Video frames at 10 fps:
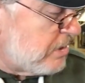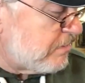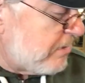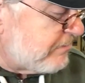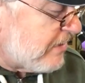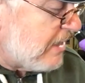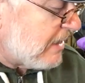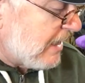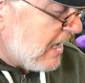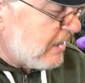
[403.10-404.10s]
As a matter of fact,
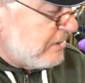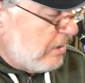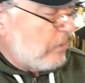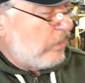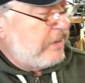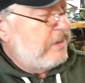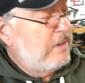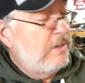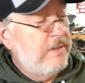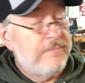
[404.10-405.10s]
I got another one
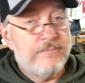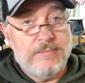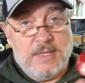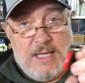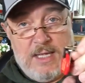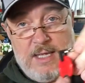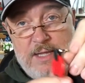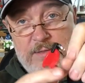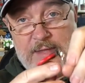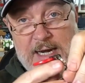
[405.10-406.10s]

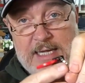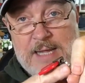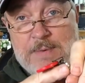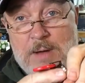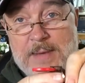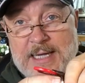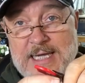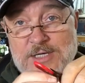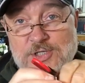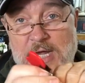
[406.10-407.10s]
that I keep on my
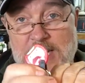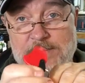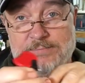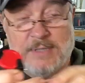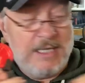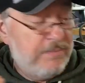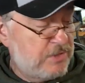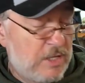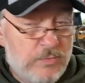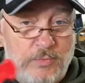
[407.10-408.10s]
keychain. I keep
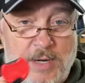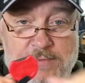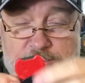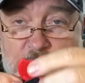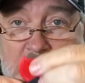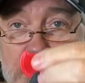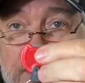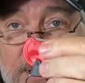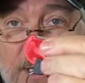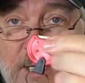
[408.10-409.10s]
this other one around the shop,
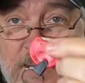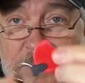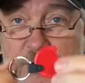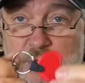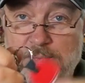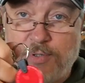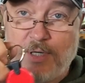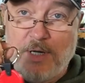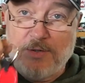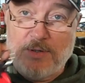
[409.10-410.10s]
but you can put
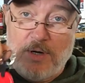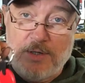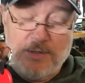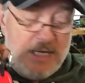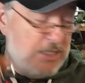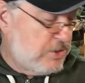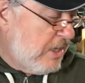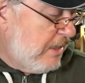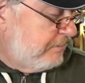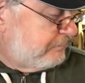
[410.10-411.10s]
it on your on your
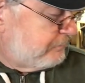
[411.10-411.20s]
keychain.